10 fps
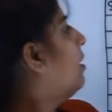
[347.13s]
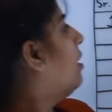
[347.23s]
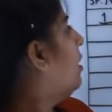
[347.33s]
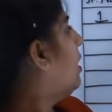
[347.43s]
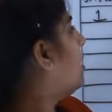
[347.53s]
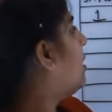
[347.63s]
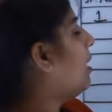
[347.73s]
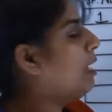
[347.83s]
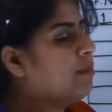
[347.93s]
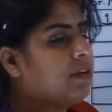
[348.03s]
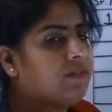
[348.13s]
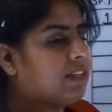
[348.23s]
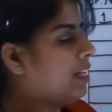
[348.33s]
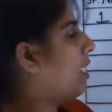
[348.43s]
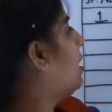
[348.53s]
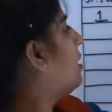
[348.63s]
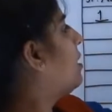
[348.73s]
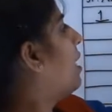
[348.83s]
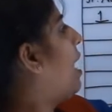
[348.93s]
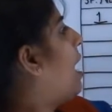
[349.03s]
is the name of the things
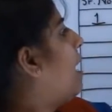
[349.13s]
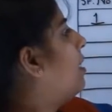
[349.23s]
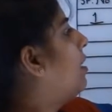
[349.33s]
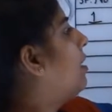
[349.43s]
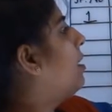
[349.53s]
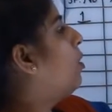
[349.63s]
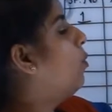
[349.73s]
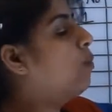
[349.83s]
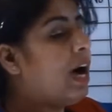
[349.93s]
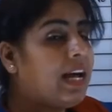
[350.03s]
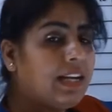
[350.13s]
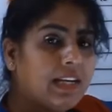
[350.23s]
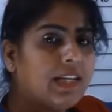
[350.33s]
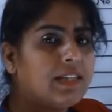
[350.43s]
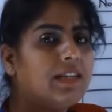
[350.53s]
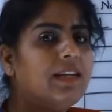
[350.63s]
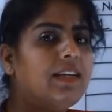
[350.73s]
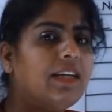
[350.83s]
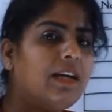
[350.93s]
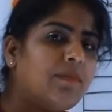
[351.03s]
and 1 is the
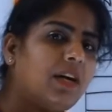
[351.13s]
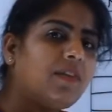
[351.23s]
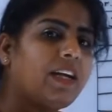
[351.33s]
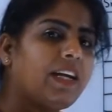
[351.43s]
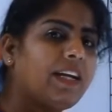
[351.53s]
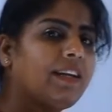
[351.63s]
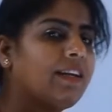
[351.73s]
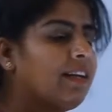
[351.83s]
number of things.